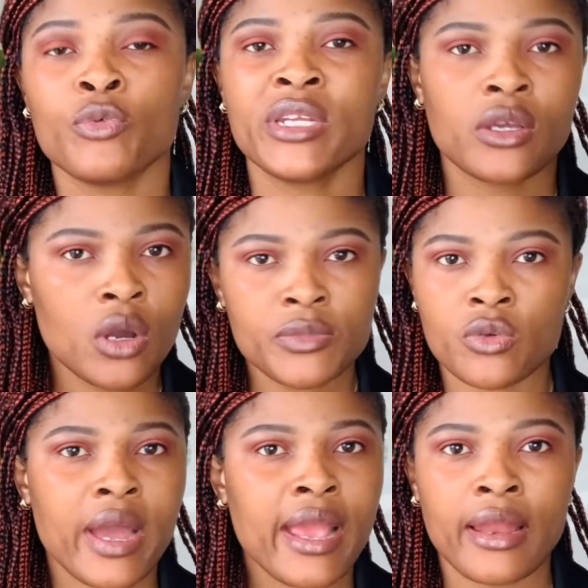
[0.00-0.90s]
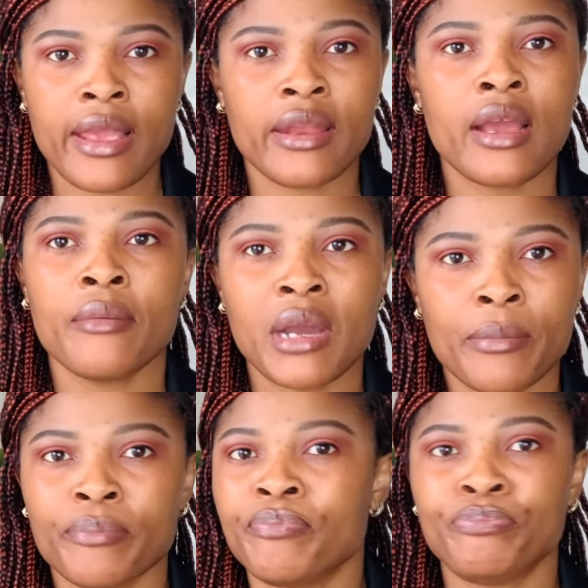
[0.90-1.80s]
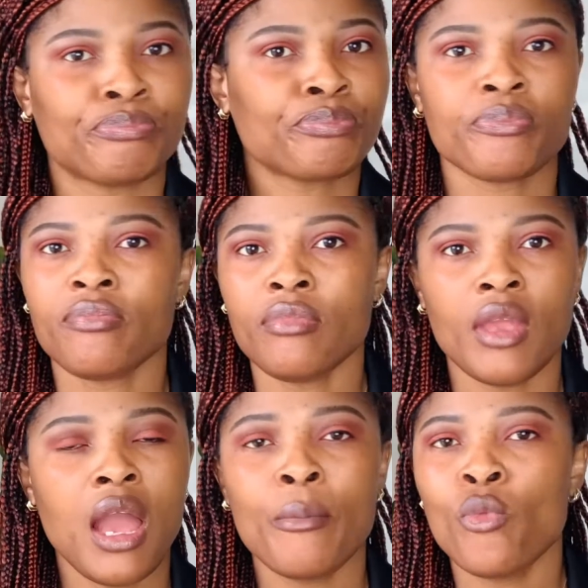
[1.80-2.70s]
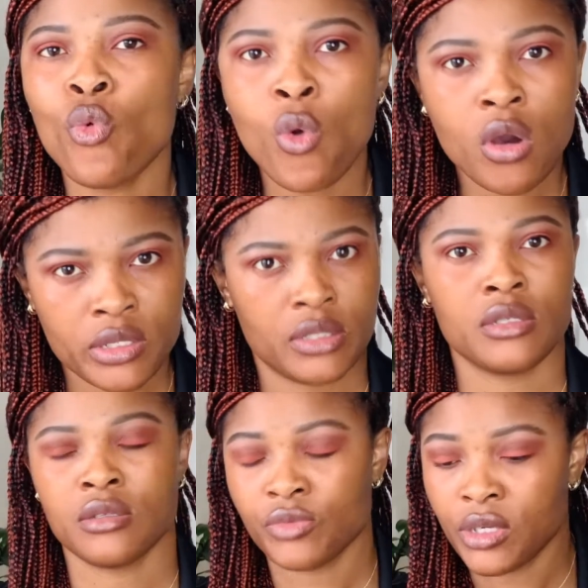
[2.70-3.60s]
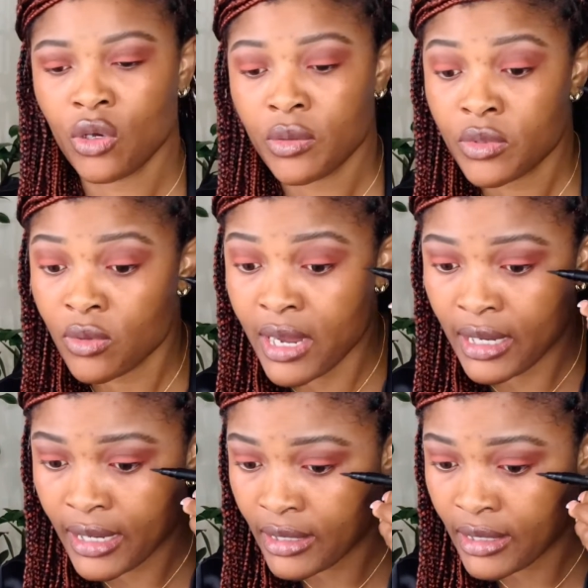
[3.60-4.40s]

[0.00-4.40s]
it comes to eyeliner, I'm worst when it comes to eyeliner,